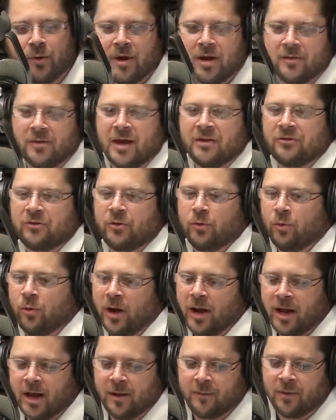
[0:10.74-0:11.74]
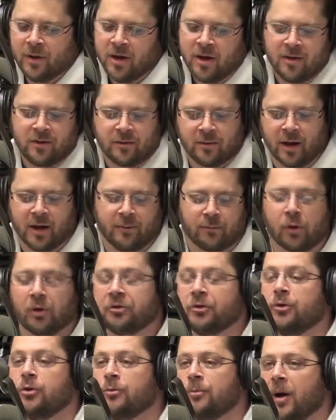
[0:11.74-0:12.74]
with Edge of the Web,
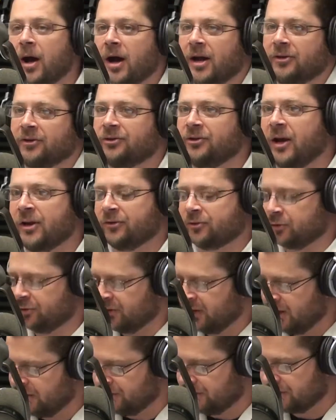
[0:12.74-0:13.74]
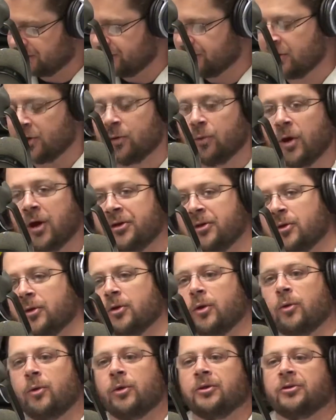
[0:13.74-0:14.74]
brought to you by Site Strategics. You know what? You
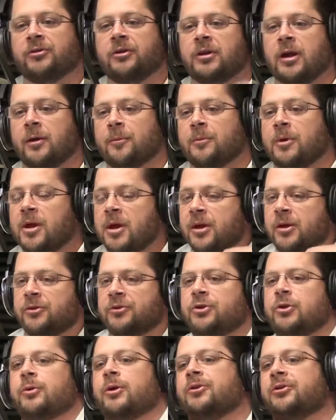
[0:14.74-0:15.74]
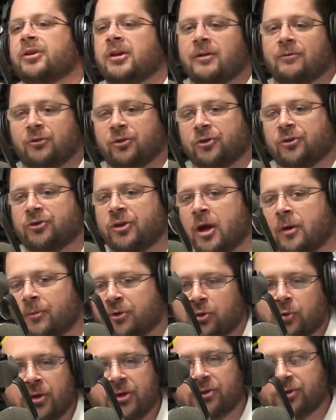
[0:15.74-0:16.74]
can always come to us and give us a shout
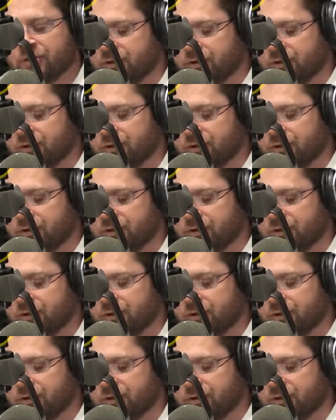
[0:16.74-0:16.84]
between